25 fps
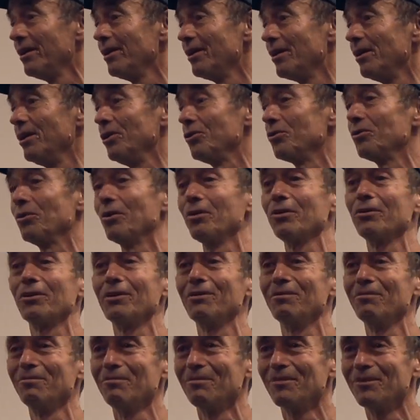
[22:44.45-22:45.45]
at least not
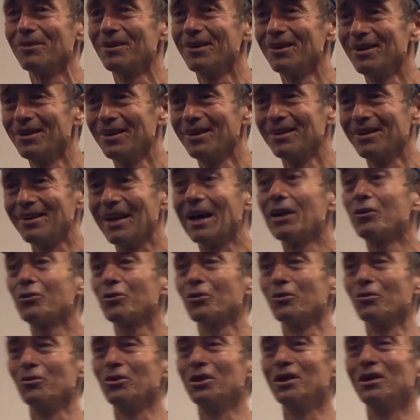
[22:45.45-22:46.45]
that
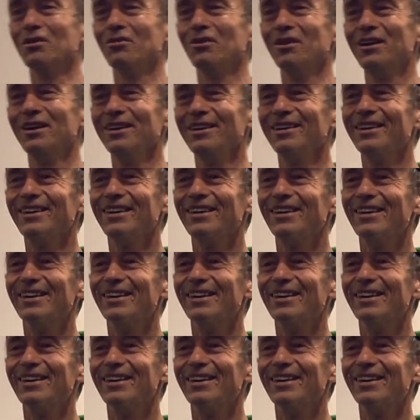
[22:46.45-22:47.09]
sort of TV,